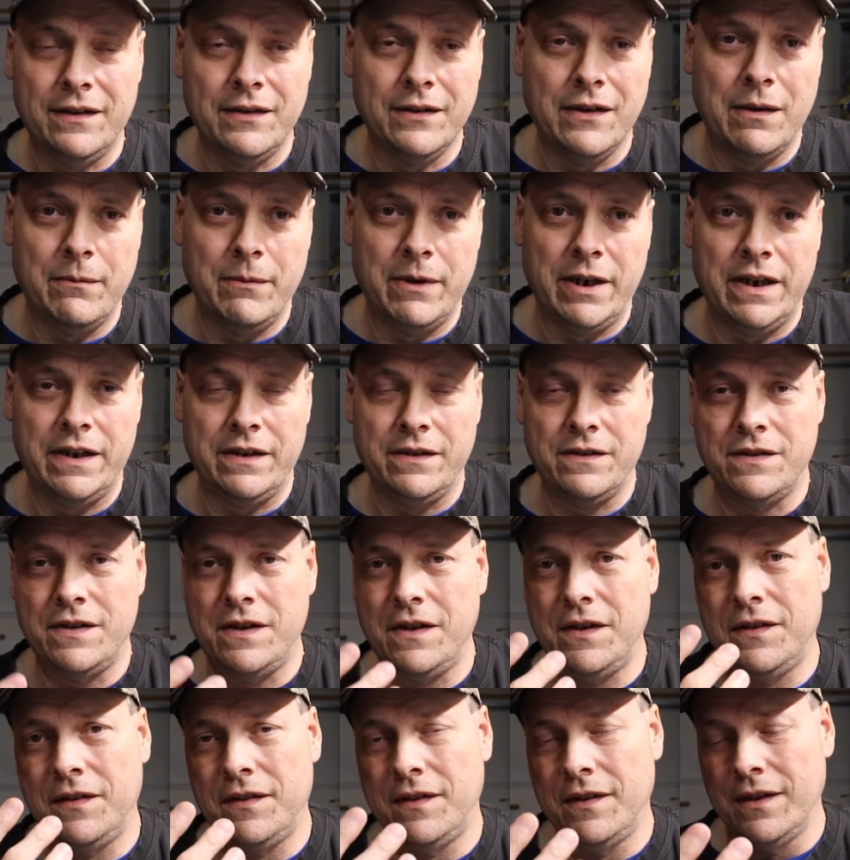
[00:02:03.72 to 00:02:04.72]
so I mean,
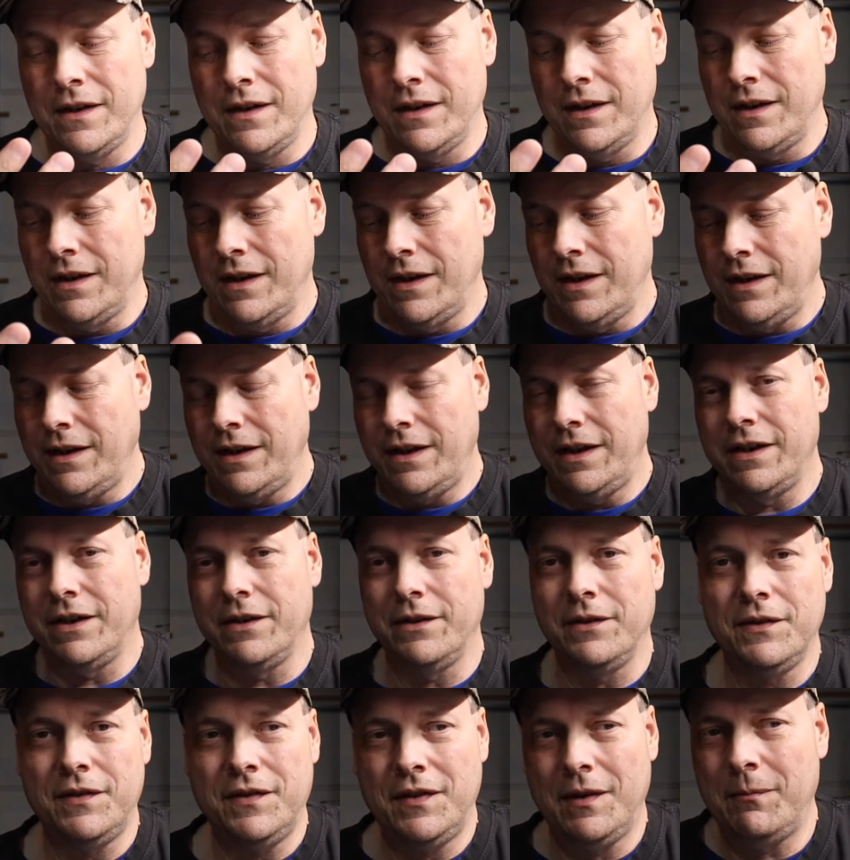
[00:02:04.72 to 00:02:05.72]
she's, you
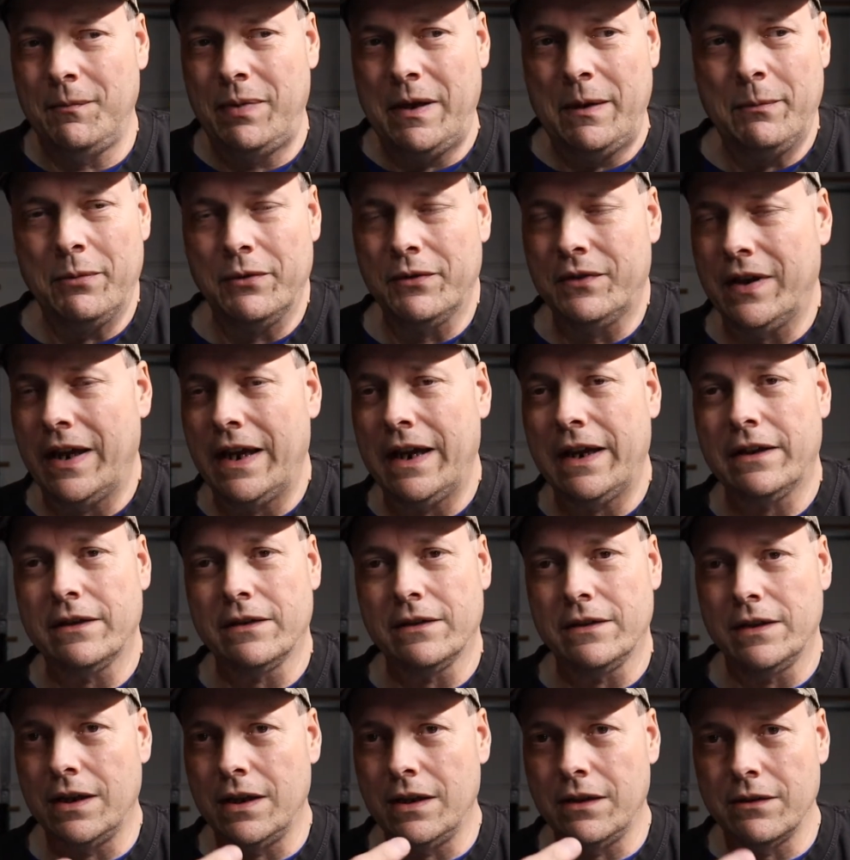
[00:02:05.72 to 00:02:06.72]
know, some people take
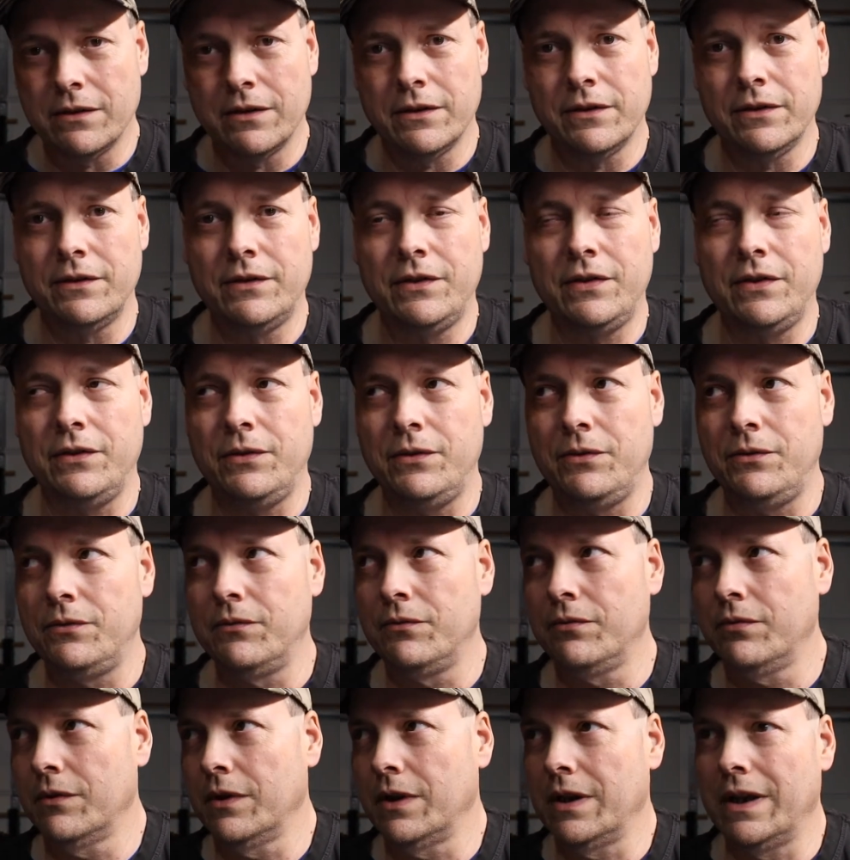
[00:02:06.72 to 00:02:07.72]
longer
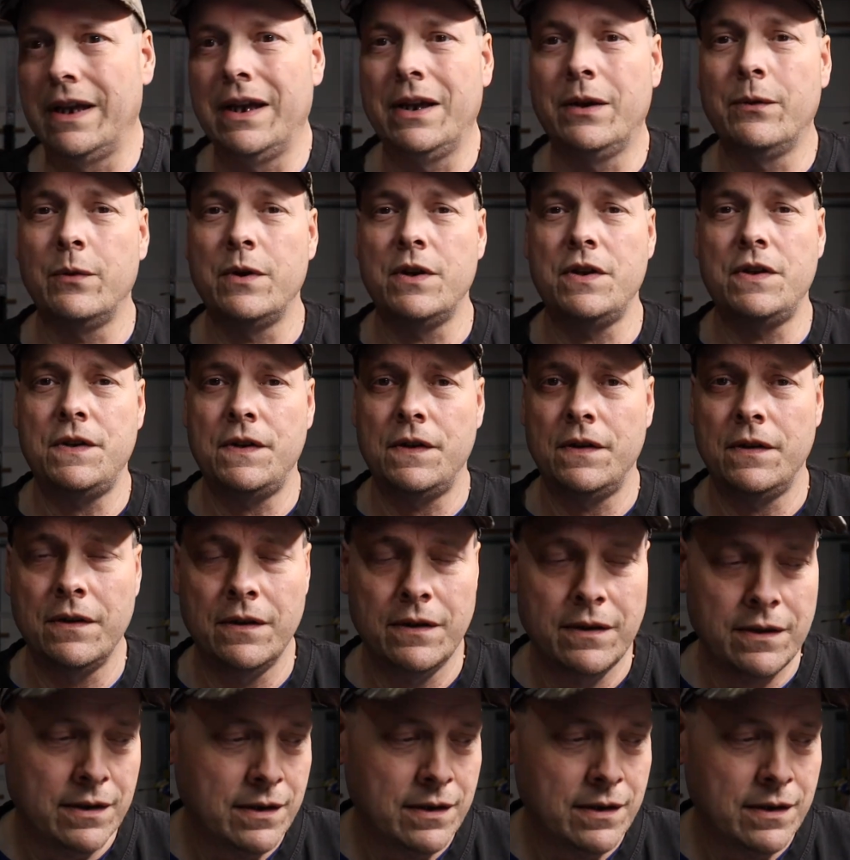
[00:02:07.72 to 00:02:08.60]
to relinquish